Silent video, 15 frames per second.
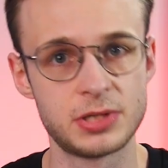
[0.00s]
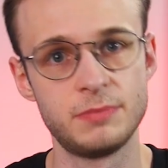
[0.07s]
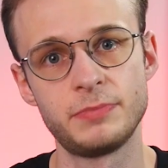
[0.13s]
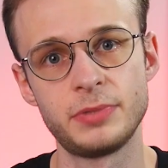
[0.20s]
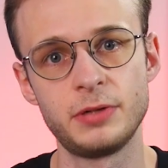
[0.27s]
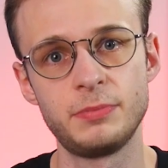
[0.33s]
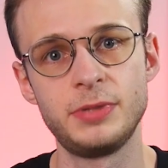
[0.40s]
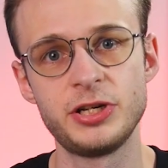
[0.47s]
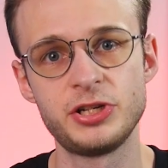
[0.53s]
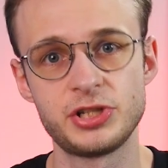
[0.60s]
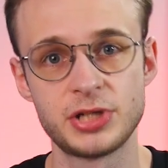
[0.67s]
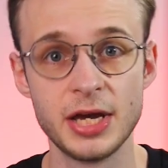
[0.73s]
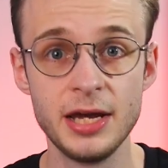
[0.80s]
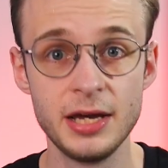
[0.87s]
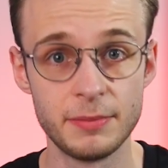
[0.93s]
and published
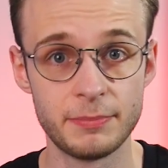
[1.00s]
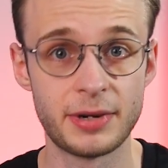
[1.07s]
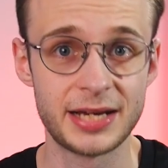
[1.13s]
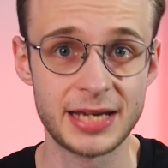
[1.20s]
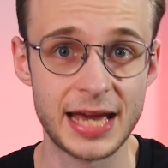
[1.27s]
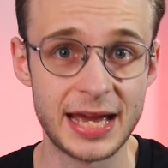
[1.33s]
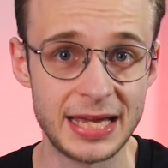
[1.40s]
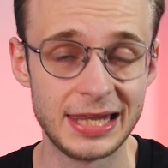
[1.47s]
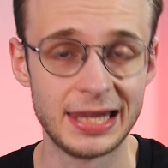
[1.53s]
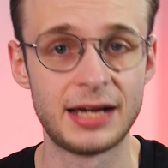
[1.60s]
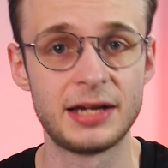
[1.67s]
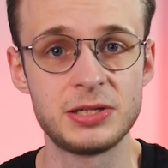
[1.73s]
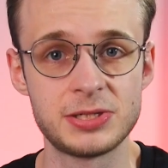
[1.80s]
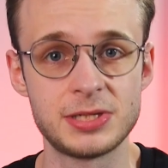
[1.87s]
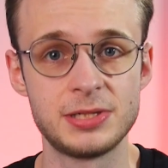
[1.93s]
by a
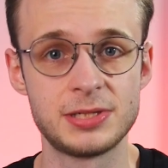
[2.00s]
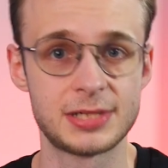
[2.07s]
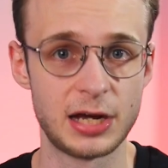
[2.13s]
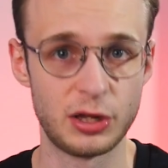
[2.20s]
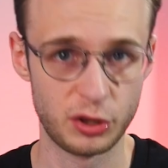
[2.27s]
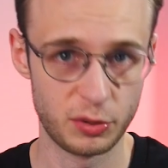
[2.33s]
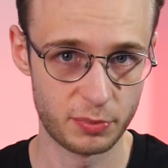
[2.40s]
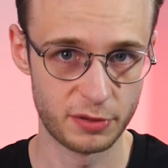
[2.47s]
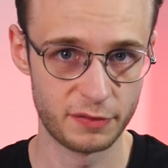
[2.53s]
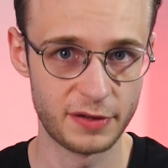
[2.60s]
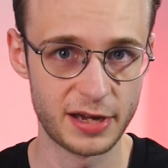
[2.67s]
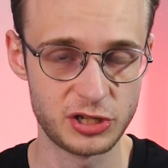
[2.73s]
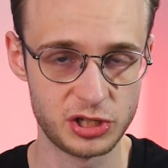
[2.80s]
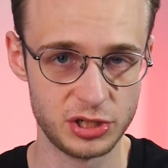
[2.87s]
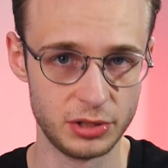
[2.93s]
licensed health
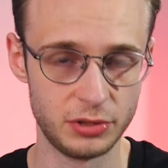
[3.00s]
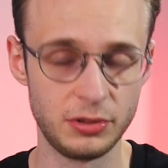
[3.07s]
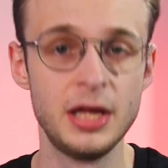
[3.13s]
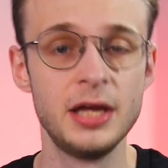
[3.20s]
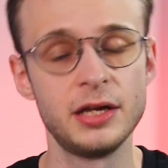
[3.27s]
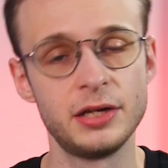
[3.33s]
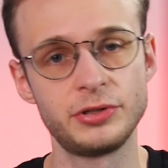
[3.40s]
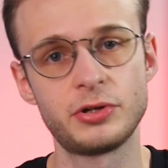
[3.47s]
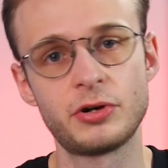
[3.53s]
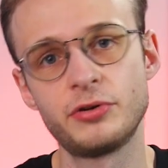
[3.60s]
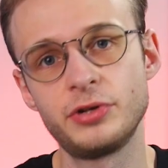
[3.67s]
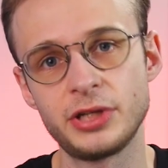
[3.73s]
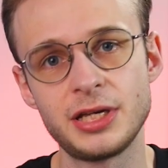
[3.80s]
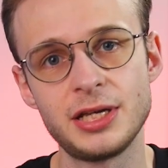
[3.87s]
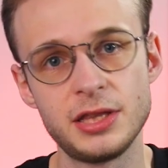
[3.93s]
professional, and
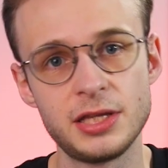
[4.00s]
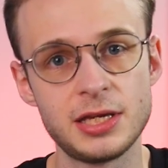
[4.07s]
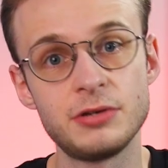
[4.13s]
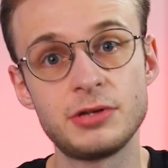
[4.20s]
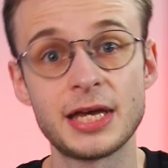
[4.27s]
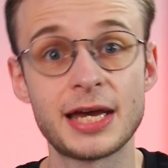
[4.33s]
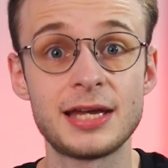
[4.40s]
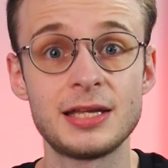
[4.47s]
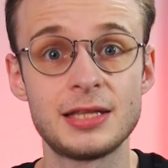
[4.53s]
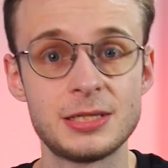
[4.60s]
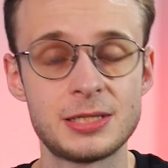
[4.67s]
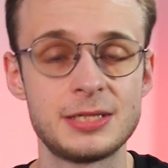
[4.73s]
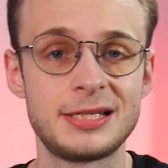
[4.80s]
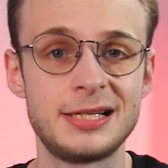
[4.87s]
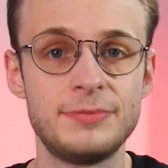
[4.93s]
currently in the U K this
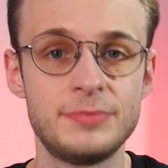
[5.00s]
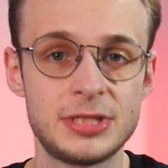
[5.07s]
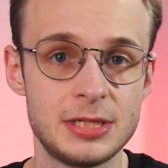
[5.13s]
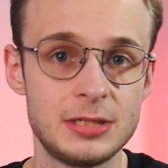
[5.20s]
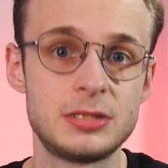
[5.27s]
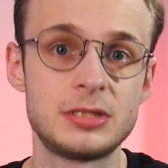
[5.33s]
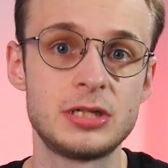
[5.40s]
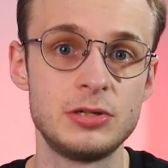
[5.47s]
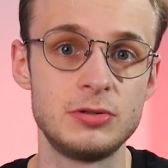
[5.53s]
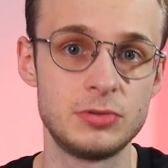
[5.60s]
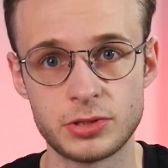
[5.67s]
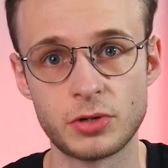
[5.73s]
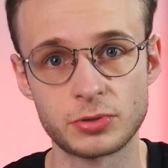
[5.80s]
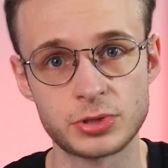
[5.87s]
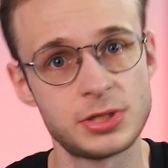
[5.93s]
is limited to
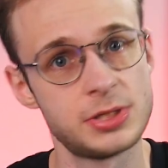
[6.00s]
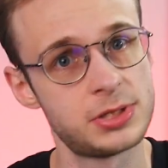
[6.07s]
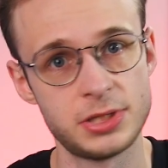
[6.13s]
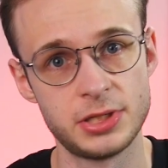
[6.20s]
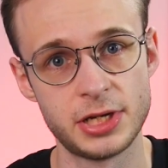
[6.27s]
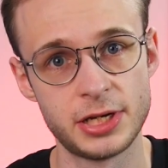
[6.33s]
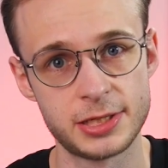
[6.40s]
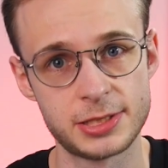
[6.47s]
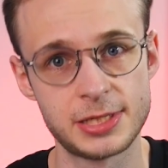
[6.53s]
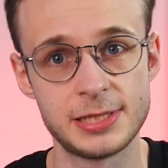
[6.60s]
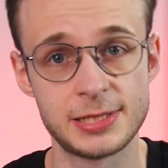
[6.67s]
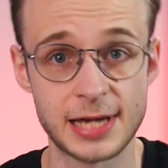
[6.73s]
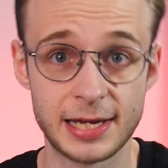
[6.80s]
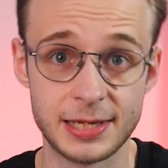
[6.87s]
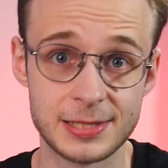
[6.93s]
doctors,
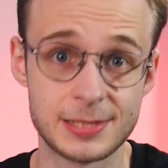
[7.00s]
nurses and